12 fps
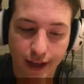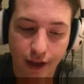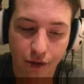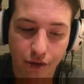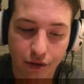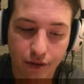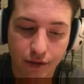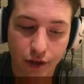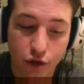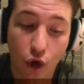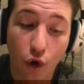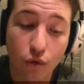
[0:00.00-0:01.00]
health.
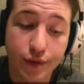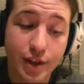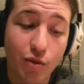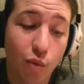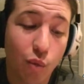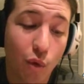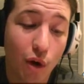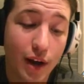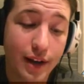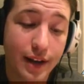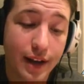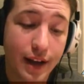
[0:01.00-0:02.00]
There's only
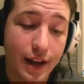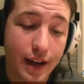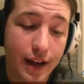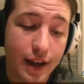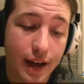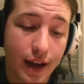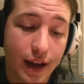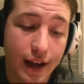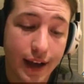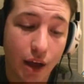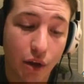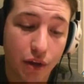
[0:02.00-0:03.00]
1
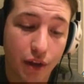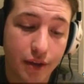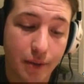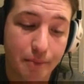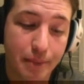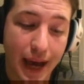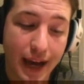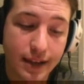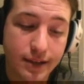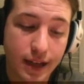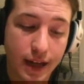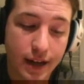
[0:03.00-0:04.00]
health on the back
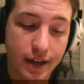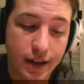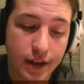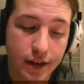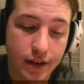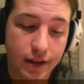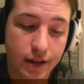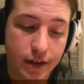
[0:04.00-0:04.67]
side here.